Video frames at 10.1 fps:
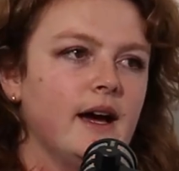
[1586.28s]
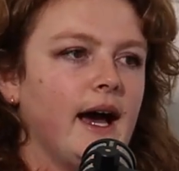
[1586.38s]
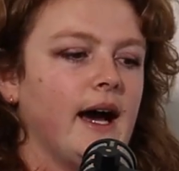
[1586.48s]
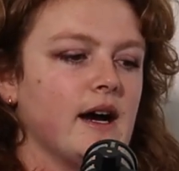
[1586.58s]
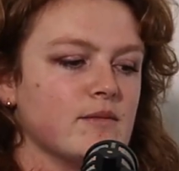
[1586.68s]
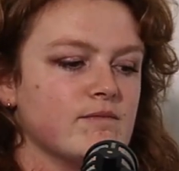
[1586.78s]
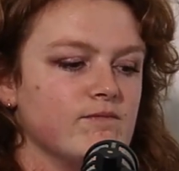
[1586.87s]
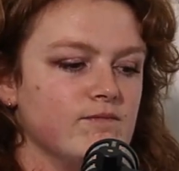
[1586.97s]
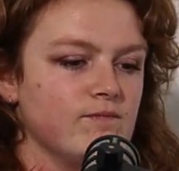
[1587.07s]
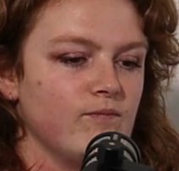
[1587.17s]

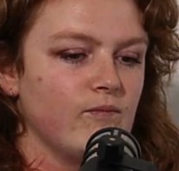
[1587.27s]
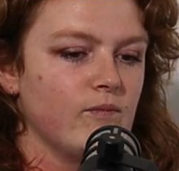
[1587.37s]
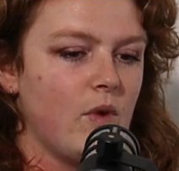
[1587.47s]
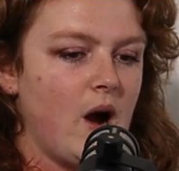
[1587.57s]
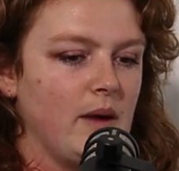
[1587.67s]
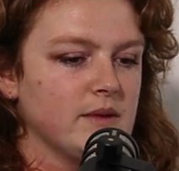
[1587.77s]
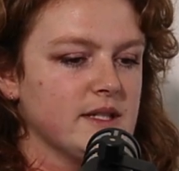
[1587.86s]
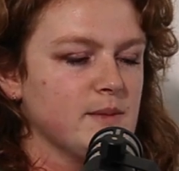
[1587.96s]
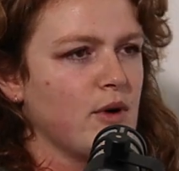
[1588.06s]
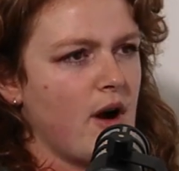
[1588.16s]
I was
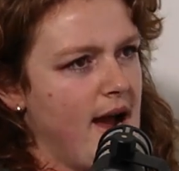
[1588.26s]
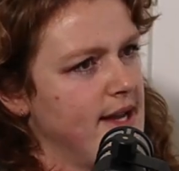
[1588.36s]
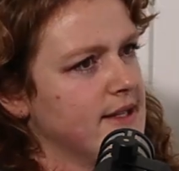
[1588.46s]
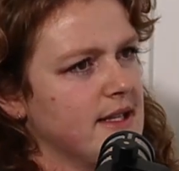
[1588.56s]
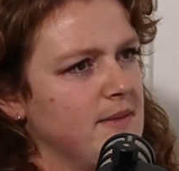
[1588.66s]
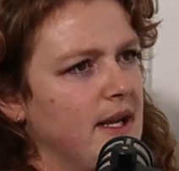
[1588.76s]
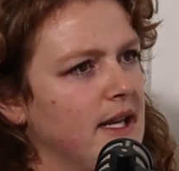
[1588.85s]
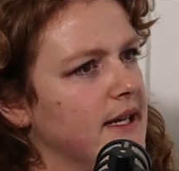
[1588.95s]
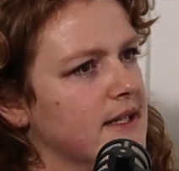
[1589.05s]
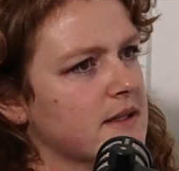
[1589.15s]
surprised that my
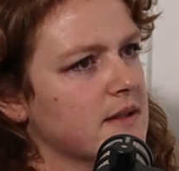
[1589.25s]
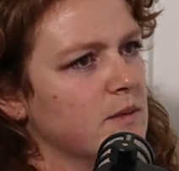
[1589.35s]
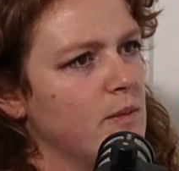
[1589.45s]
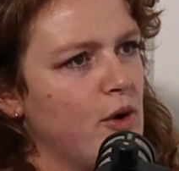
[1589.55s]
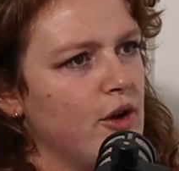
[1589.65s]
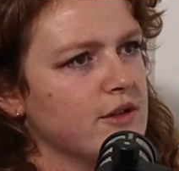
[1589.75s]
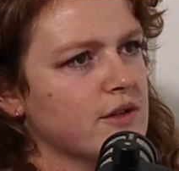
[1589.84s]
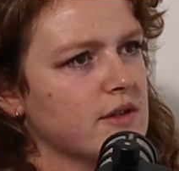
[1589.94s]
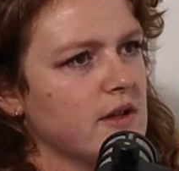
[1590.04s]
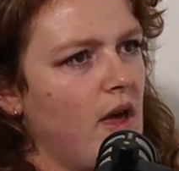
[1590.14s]
legs were
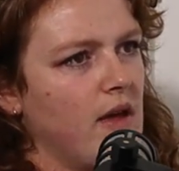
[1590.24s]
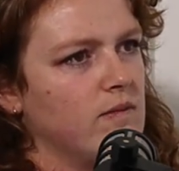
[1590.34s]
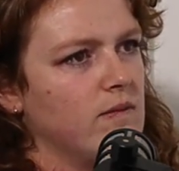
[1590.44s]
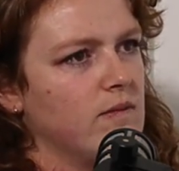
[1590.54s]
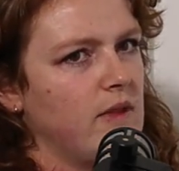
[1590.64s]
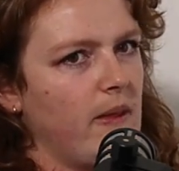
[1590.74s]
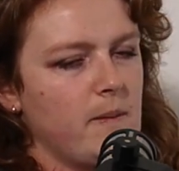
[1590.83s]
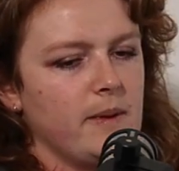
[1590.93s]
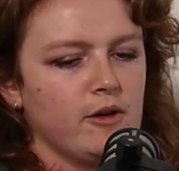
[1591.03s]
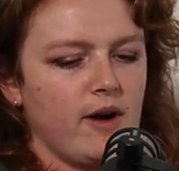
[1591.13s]
burnt and that they've
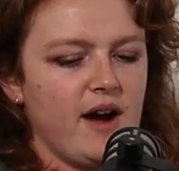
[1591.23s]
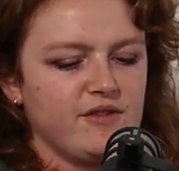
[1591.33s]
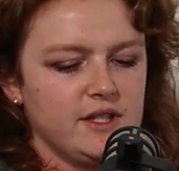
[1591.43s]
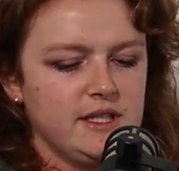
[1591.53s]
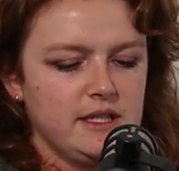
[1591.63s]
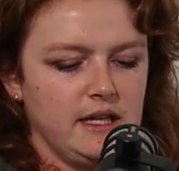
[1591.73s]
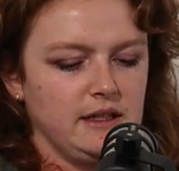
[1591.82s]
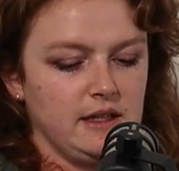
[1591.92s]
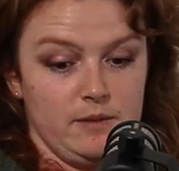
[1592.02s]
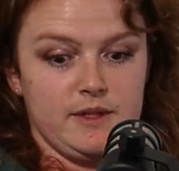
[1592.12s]
been grafted, and
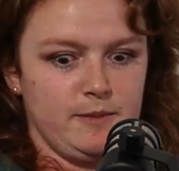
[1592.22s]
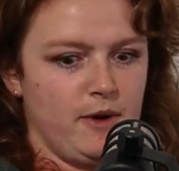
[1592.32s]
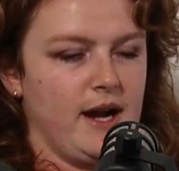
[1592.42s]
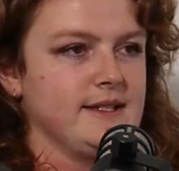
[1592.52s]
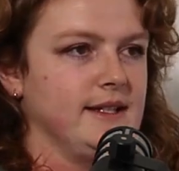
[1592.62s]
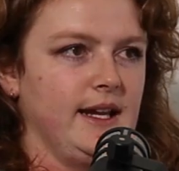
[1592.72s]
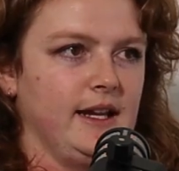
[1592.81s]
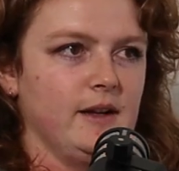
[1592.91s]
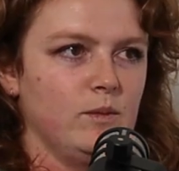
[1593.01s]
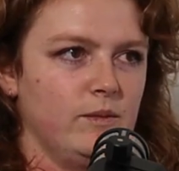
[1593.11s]
then I was surprised
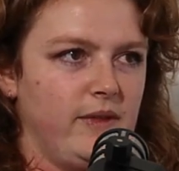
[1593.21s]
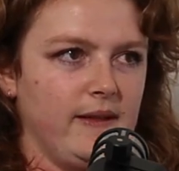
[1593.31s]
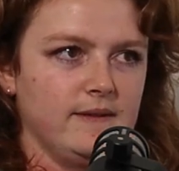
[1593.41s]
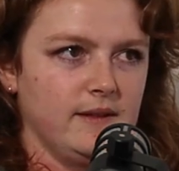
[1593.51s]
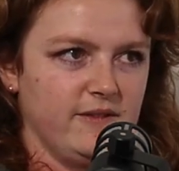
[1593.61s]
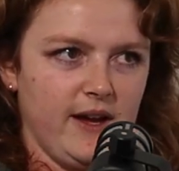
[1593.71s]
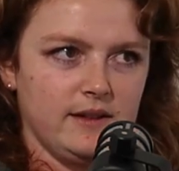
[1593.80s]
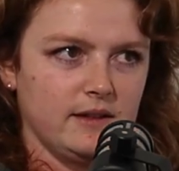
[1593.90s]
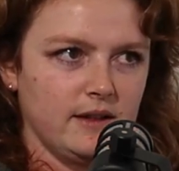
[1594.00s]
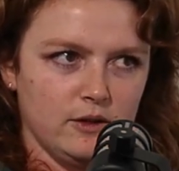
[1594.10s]
again at the fact
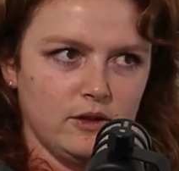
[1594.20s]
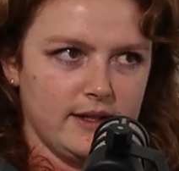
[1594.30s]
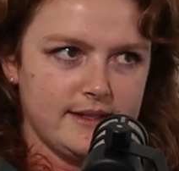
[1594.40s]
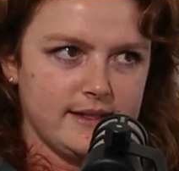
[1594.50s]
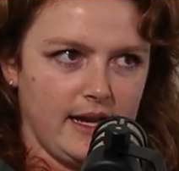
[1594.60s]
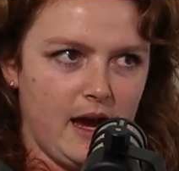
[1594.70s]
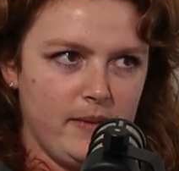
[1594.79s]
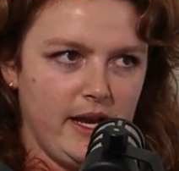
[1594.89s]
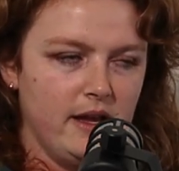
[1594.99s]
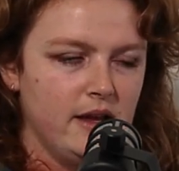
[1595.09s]
that they look like salami.